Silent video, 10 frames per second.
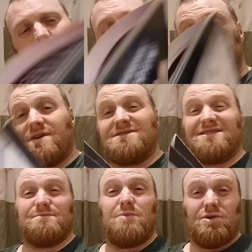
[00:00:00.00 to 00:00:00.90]
because there actually
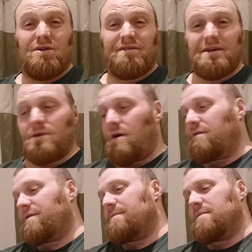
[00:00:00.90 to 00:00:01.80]
is a model available
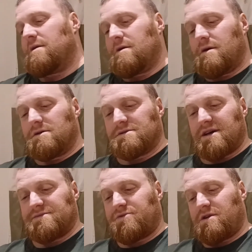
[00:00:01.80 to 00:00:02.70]
of them, so
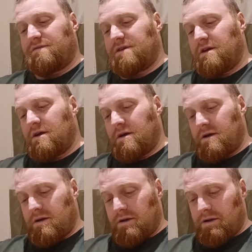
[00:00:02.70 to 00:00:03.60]
that's pretty nifty.
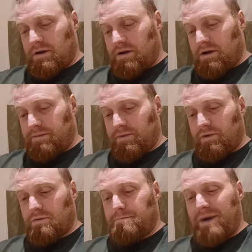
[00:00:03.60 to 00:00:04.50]
We've
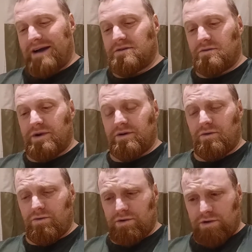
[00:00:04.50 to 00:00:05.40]
got a battle record.